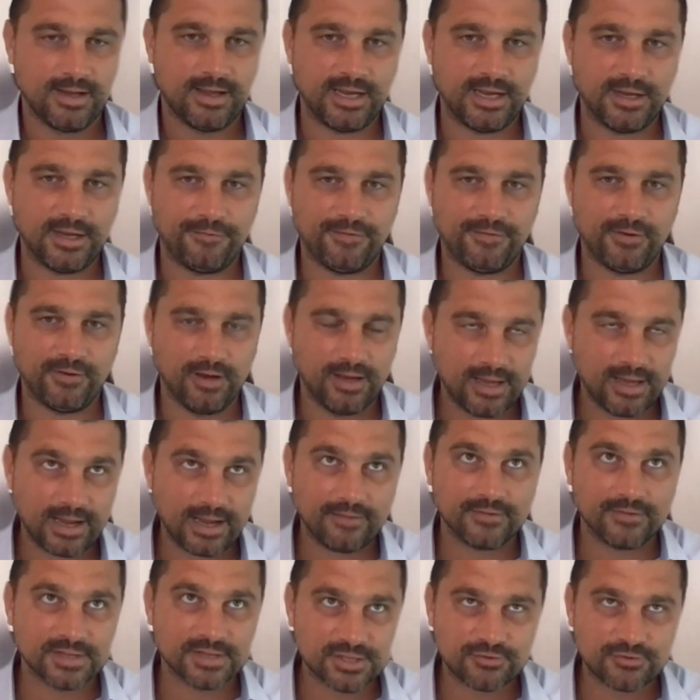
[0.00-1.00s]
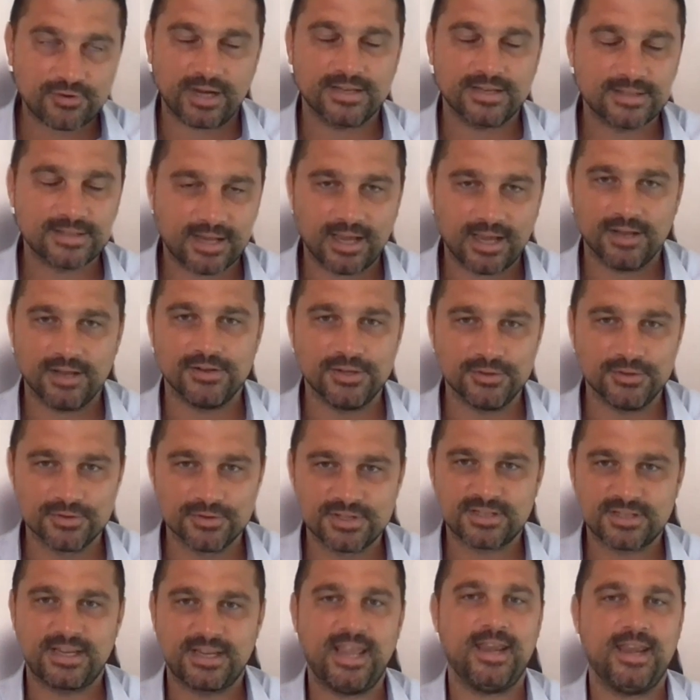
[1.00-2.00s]
And if you let the stress get under your
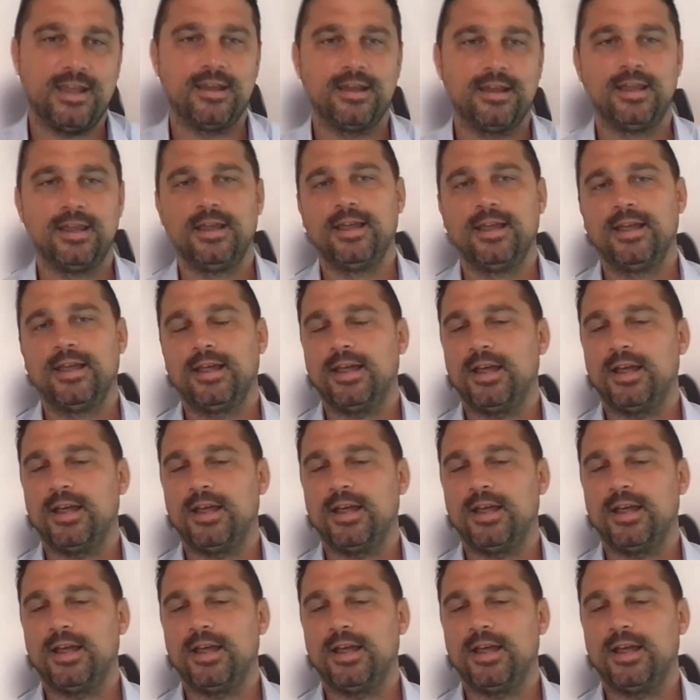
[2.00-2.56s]
skin,